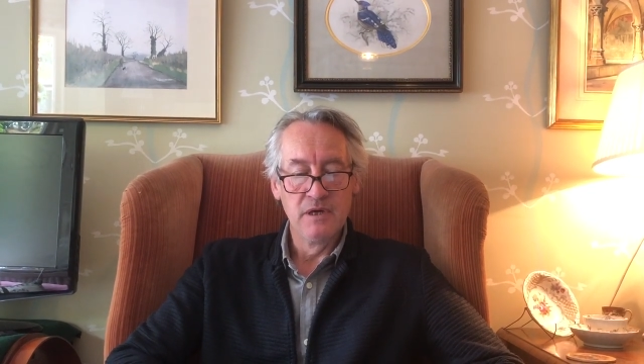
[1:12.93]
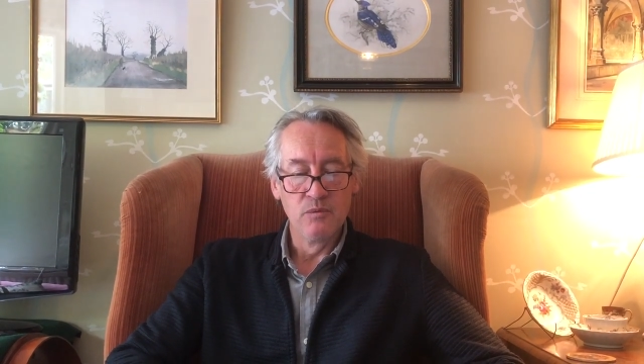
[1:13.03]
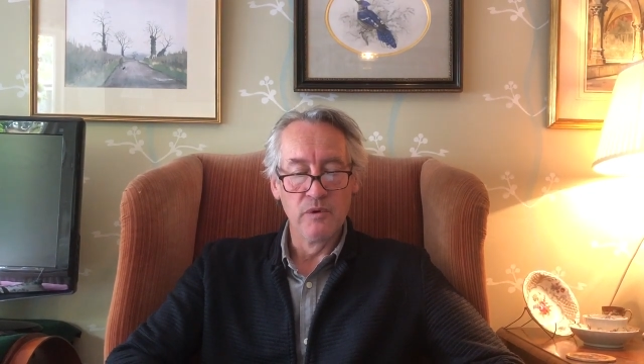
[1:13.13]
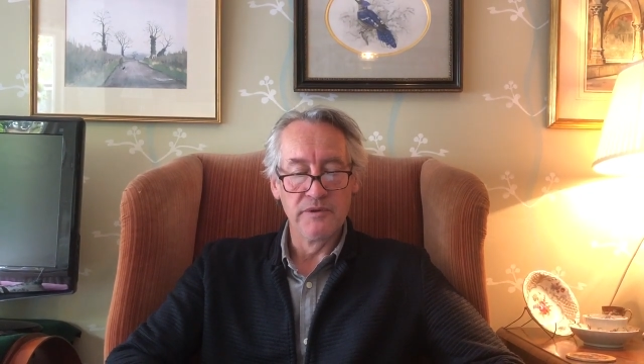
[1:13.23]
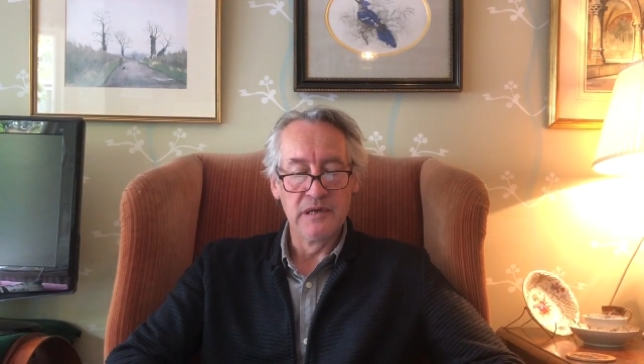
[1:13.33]

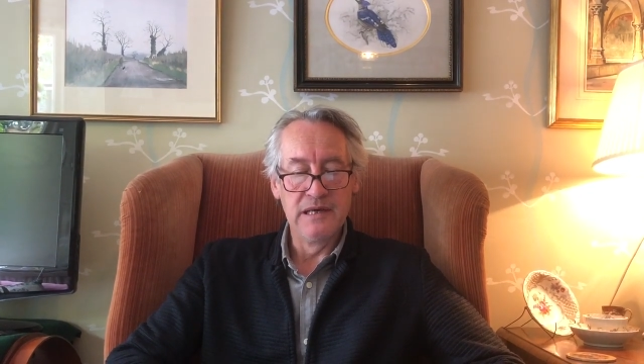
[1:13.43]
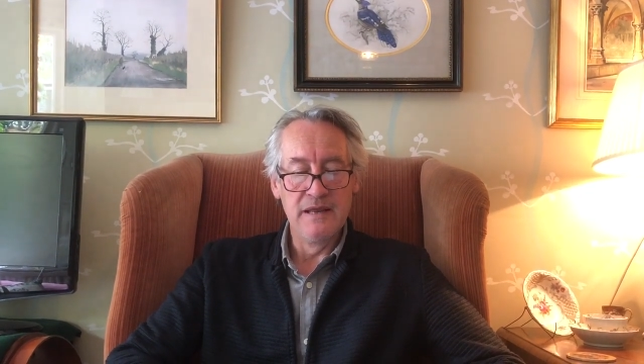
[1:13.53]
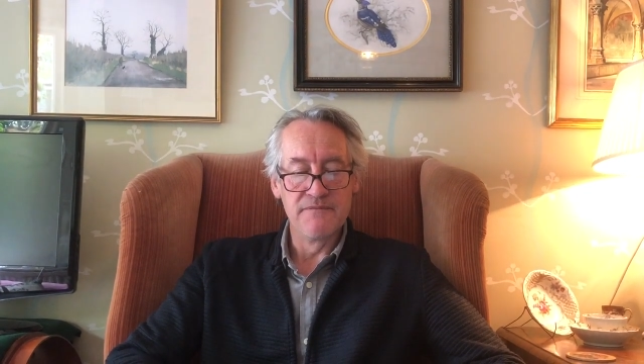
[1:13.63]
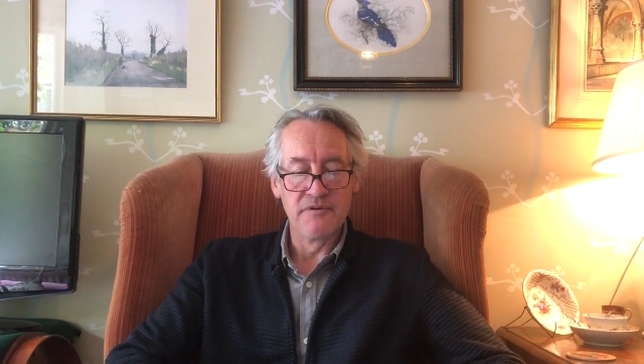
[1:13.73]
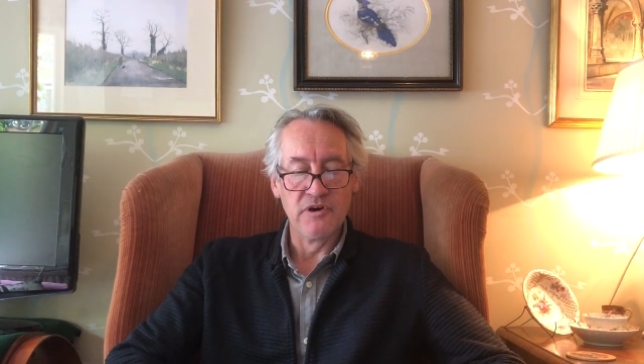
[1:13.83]
were the
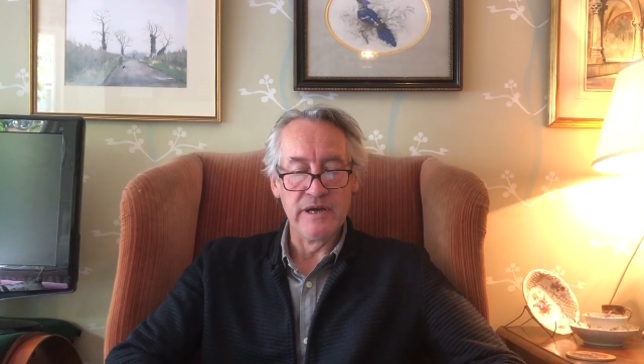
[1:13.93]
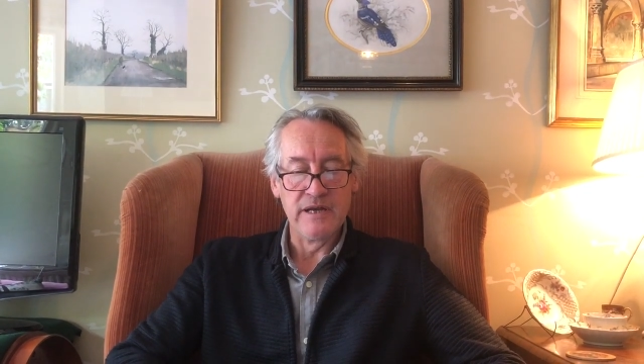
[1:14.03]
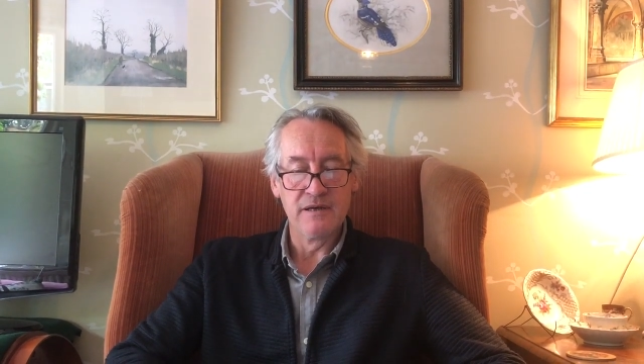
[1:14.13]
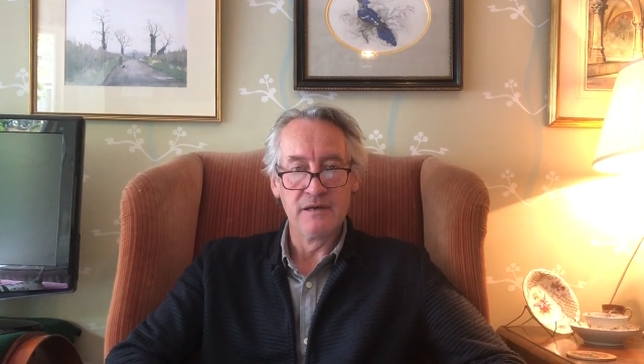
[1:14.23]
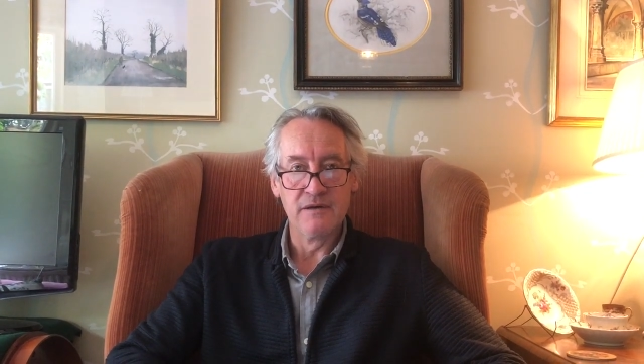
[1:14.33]

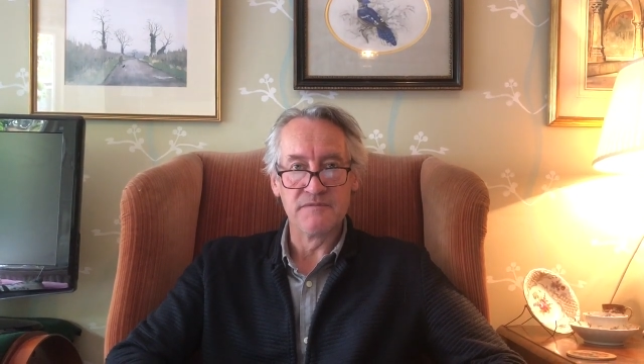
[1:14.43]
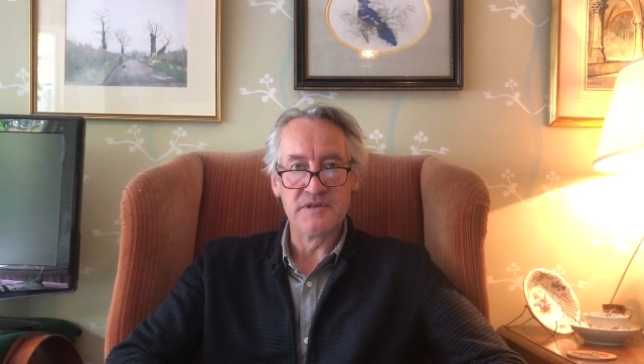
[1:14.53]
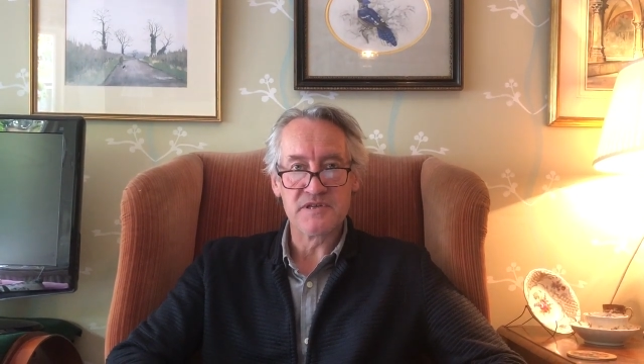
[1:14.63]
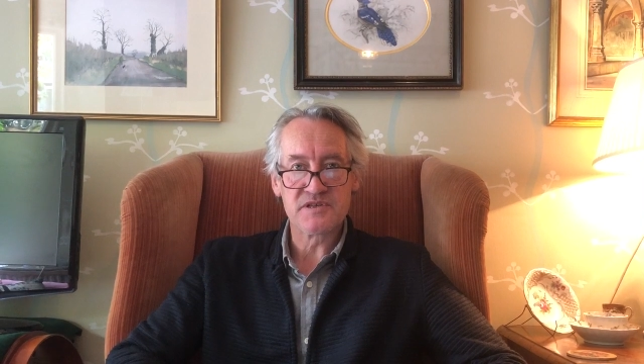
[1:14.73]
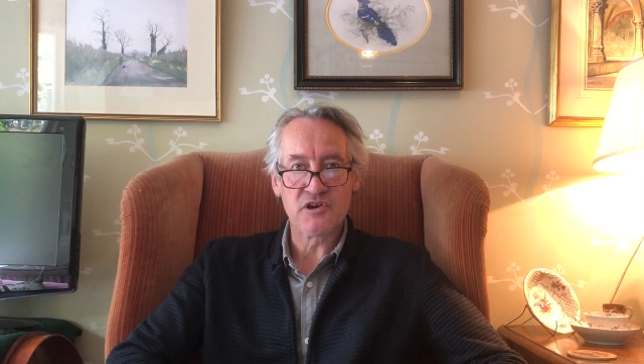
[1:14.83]
livery of
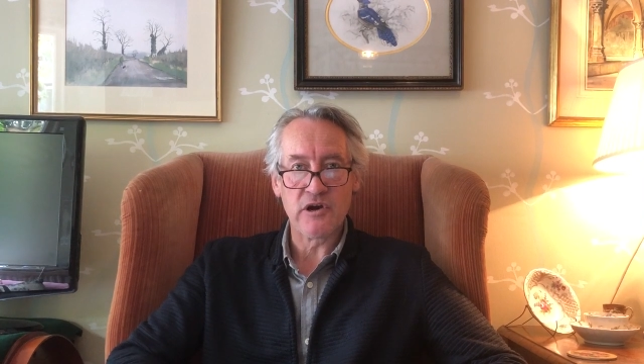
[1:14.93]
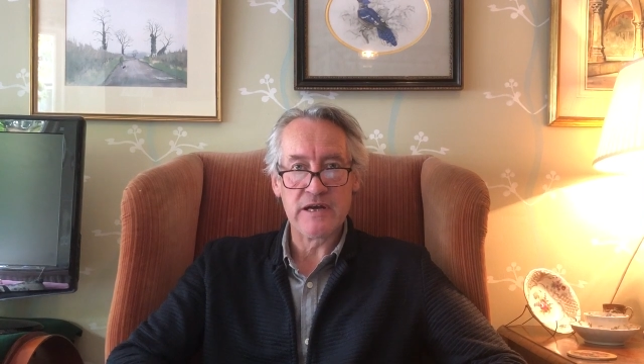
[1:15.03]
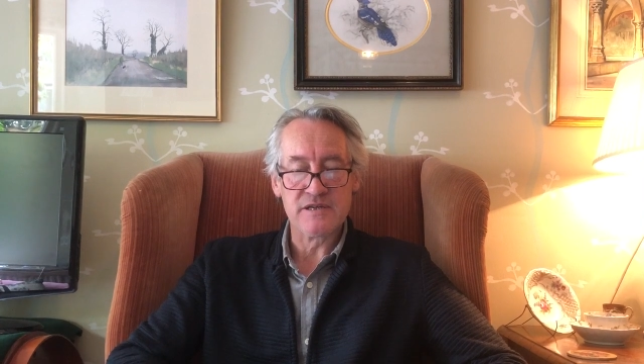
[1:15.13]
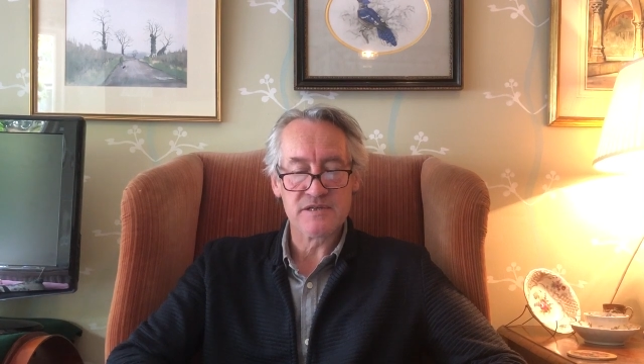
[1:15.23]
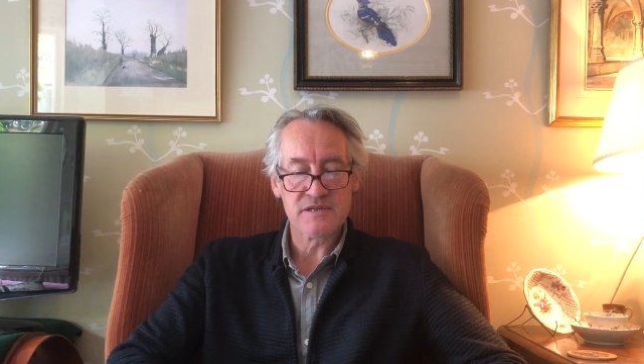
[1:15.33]

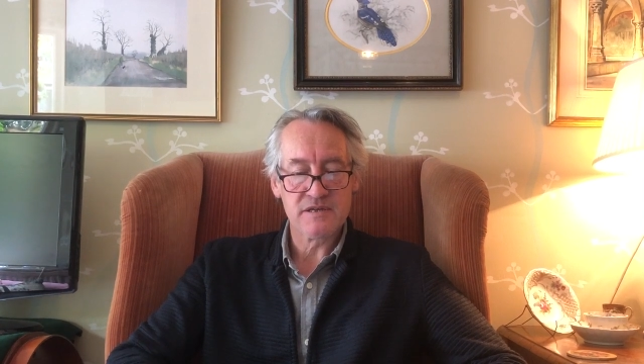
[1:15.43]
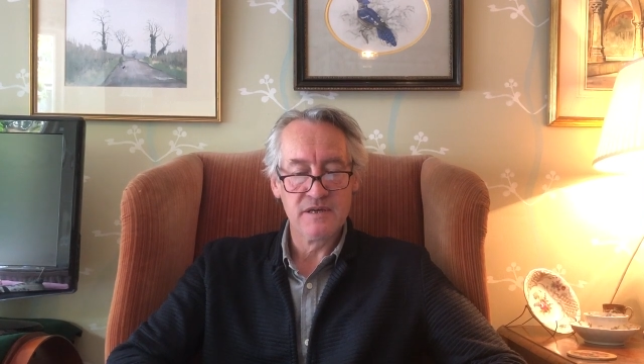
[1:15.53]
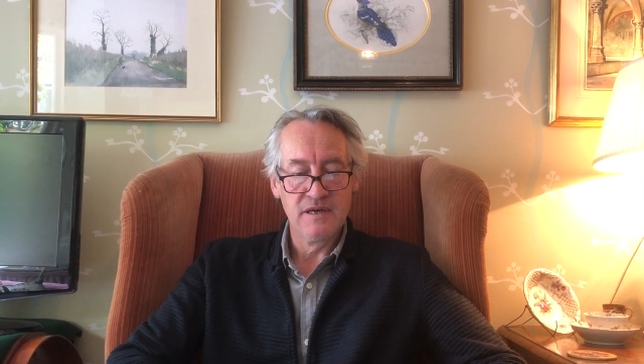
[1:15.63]
disgrace.